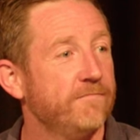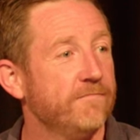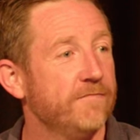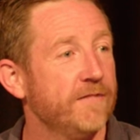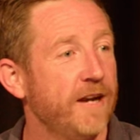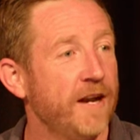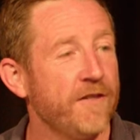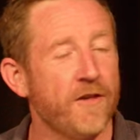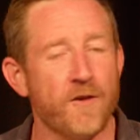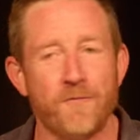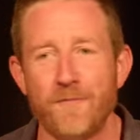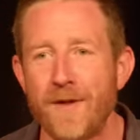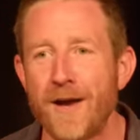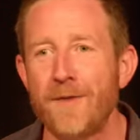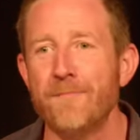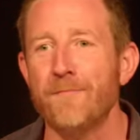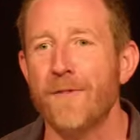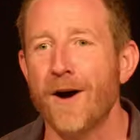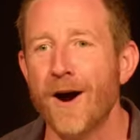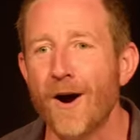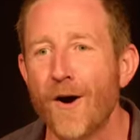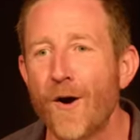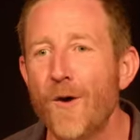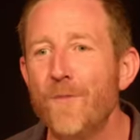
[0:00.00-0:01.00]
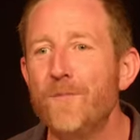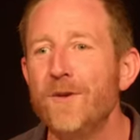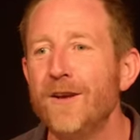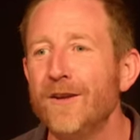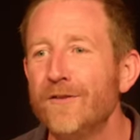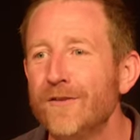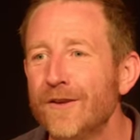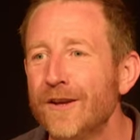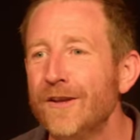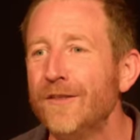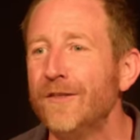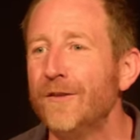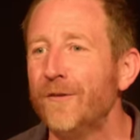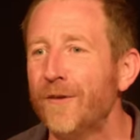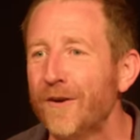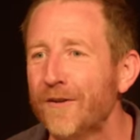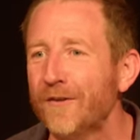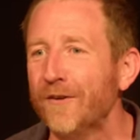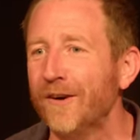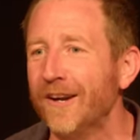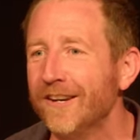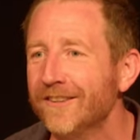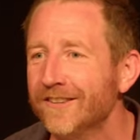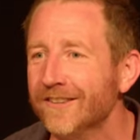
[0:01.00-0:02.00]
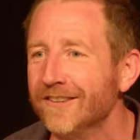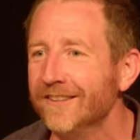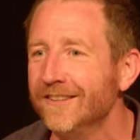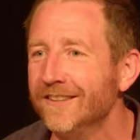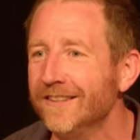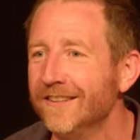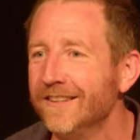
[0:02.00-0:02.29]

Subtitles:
And he says, man, my hope is in the resurrection.